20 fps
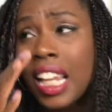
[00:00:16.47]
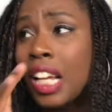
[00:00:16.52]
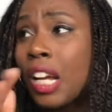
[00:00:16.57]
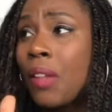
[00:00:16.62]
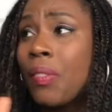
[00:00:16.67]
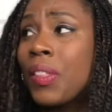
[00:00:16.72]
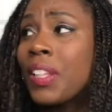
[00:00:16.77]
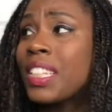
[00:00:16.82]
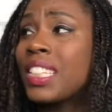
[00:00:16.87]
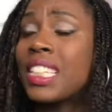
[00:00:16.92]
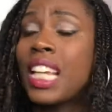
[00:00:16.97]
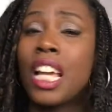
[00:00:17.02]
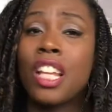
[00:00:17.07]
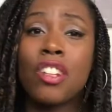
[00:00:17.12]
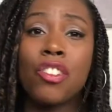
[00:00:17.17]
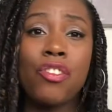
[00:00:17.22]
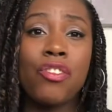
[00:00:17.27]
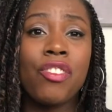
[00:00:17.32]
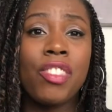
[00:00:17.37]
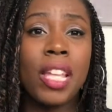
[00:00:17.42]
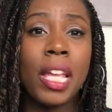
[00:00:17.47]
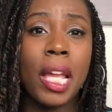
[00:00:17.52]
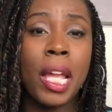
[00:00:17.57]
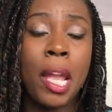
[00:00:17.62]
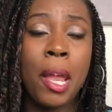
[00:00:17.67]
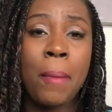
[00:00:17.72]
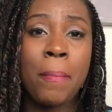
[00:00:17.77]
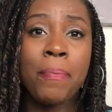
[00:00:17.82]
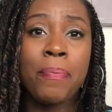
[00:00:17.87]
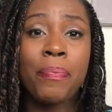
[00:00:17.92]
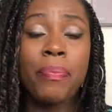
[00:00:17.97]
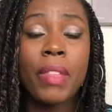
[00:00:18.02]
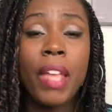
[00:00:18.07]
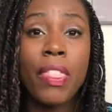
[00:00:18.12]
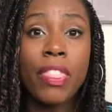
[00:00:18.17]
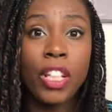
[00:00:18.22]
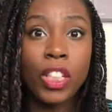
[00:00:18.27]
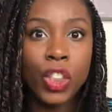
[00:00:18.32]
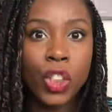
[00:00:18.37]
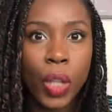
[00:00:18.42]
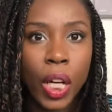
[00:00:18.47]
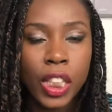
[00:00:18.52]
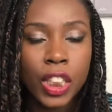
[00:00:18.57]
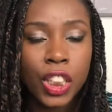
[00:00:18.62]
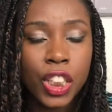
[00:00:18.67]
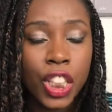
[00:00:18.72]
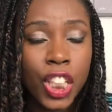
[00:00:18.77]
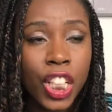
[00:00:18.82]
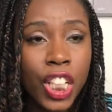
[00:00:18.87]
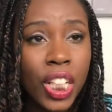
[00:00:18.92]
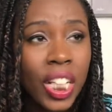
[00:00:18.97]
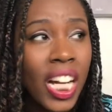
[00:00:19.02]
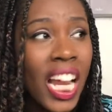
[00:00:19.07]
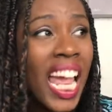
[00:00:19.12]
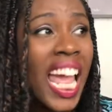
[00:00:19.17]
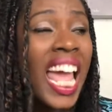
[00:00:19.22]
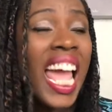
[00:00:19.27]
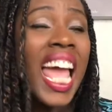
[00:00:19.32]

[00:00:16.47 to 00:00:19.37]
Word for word: like on the side of the the dresser,